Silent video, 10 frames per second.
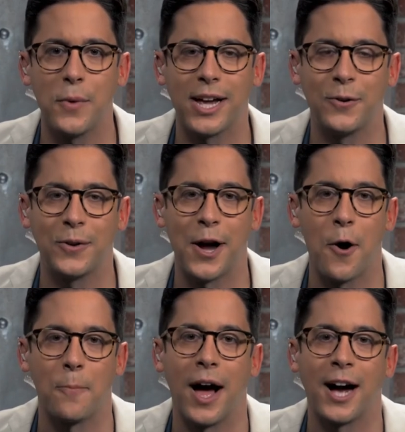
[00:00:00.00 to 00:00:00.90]
we can only
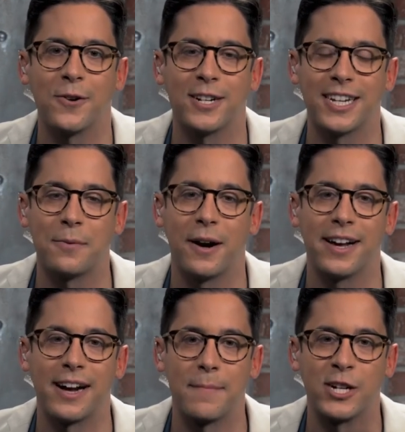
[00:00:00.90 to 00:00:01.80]
hope. Uh, go to
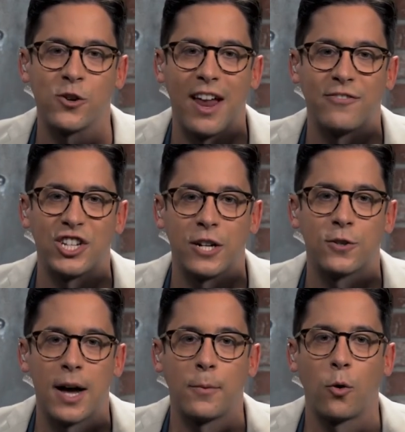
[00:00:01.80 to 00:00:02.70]
dailywire.com. Get your leftist
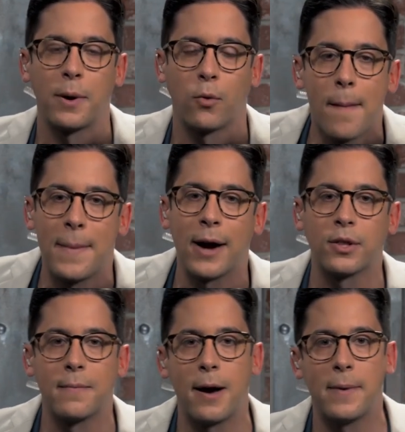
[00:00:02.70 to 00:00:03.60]
tears tumbler. We'll be right back
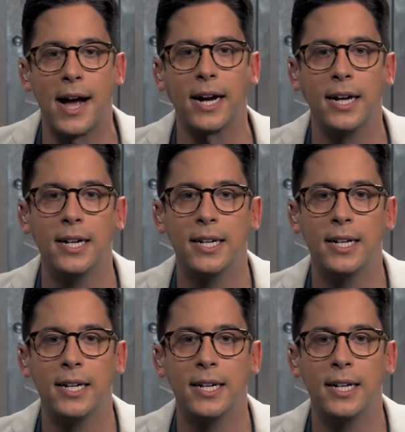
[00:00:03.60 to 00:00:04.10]
with a mailbag.